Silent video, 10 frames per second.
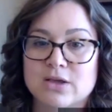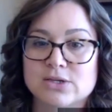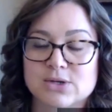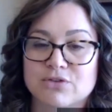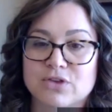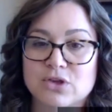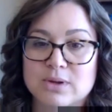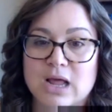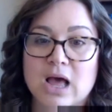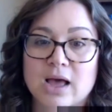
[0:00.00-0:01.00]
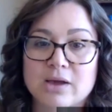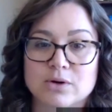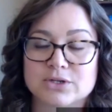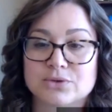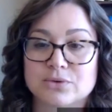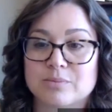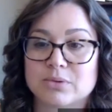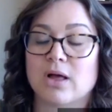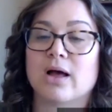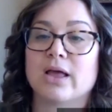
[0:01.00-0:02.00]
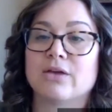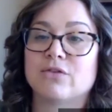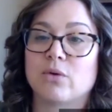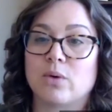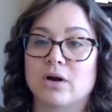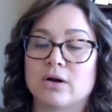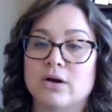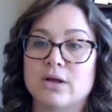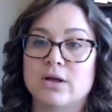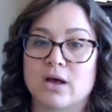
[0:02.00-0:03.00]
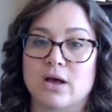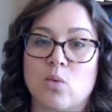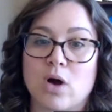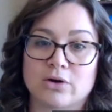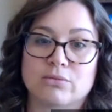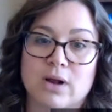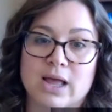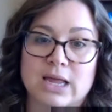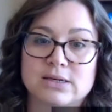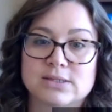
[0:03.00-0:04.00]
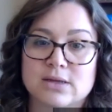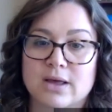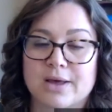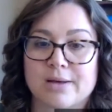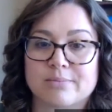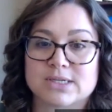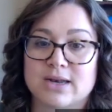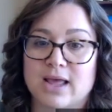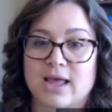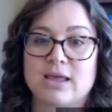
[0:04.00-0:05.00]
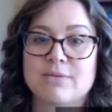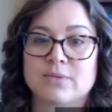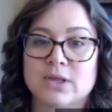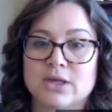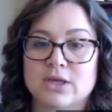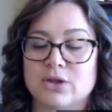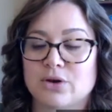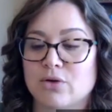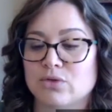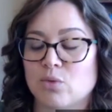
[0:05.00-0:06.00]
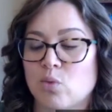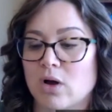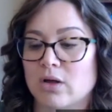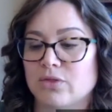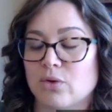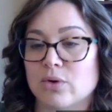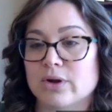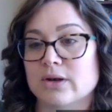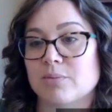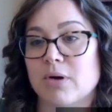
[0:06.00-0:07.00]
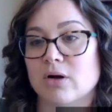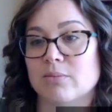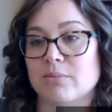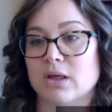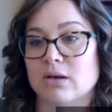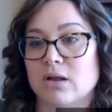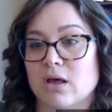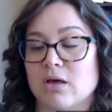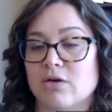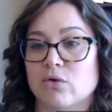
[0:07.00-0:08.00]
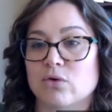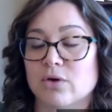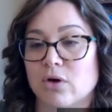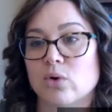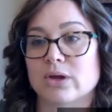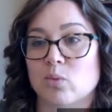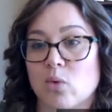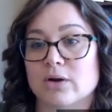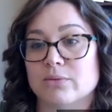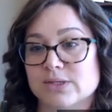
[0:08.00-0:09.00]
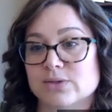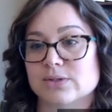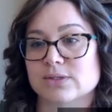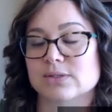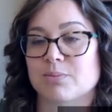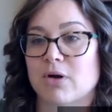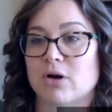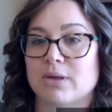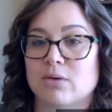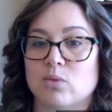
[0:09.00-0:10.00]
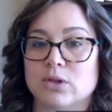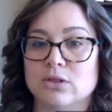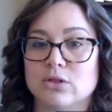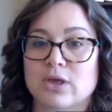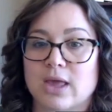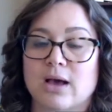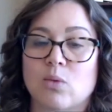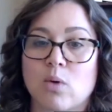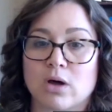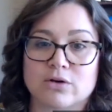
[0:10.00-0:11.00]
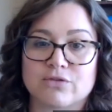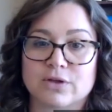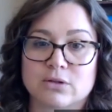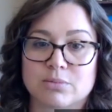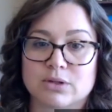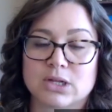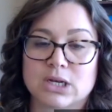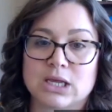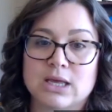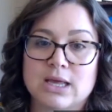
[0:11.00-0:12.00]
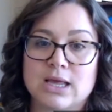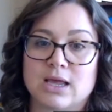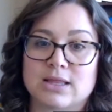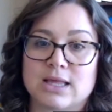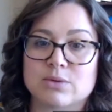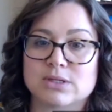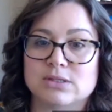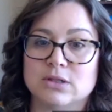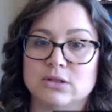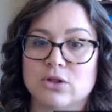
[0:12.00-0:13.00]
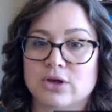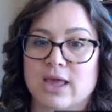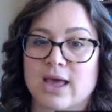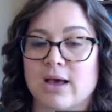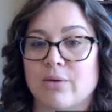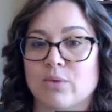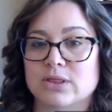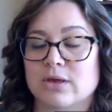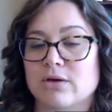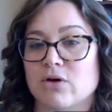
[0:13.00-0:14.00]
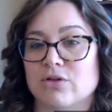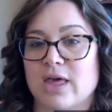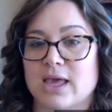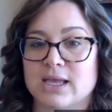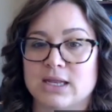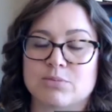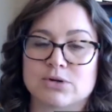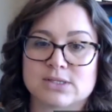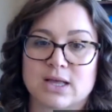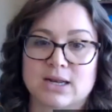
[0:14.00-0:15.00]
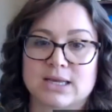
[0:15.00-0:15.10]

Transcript: So if you and I were to apply for a water right today, you know, the Oregon Department or the Oregon Water Resources Department would look at water availability, and they would look at what they call the 80%